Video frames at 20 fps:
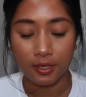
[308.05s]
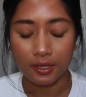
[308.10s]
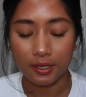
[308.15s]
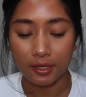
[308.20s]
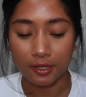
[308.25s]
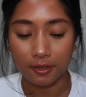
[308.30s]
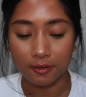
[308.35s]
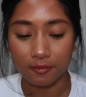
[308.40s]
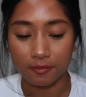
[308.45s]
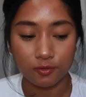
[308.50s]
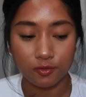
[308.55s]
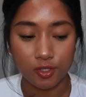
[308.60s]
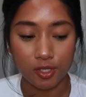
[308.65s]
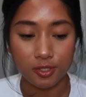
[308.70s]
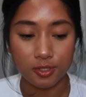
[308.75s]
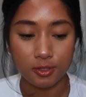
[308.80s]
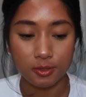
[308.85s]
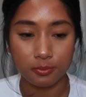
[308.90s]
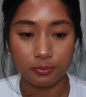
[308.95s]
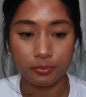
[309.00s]
of
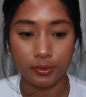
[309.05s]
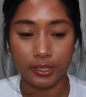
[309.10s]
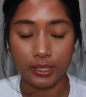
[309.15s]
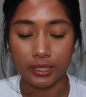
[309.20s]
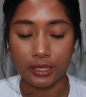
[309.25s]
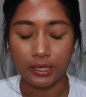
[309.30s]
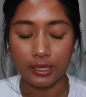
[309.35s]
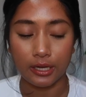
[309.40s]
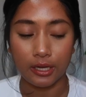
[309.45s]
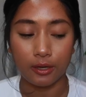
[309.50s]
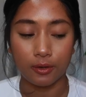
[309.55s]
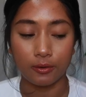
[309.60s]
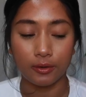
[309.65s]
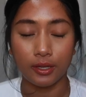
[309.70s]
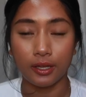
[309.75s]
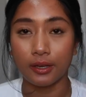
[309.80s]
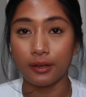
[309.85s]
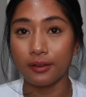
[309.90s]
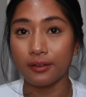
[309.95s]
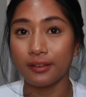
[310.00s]
just breaking out
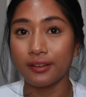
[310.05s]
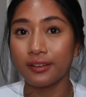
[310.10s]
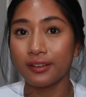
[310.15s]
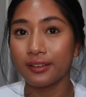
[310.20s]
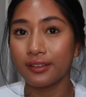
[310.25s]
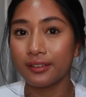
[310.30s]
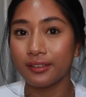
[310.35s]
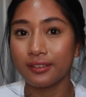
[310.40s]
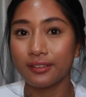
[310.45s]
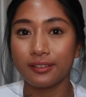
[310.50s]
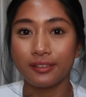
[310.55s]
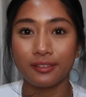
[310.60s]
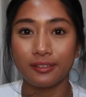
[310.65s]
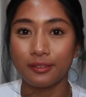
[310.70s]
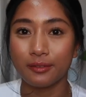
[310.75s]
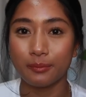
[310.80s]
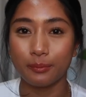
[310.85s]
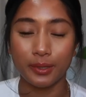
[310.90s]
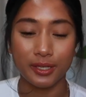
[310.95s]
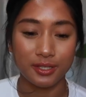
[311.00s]
and
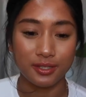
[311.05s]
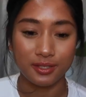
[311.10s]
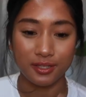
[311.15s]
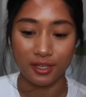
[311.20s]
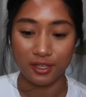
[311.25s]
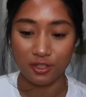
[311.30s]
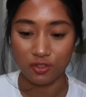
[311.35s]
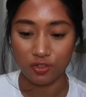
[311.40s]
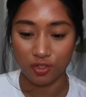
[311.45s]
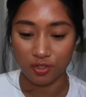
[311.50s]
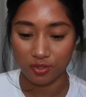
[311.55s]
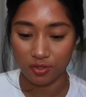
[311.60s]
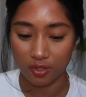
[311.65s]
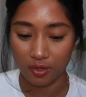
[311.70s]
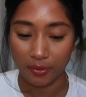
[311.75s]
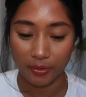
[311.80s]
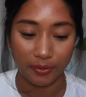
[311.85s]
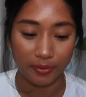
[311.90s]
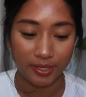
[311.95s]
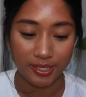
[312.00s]
my skin just
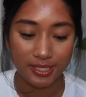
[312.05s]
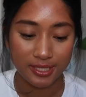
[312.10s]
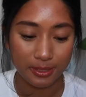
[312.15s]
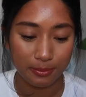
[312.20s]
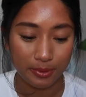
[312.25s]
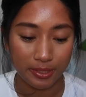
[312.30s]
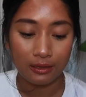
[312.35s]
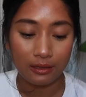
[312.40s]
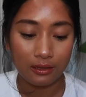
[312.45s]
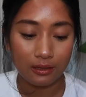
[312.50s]
going crazy.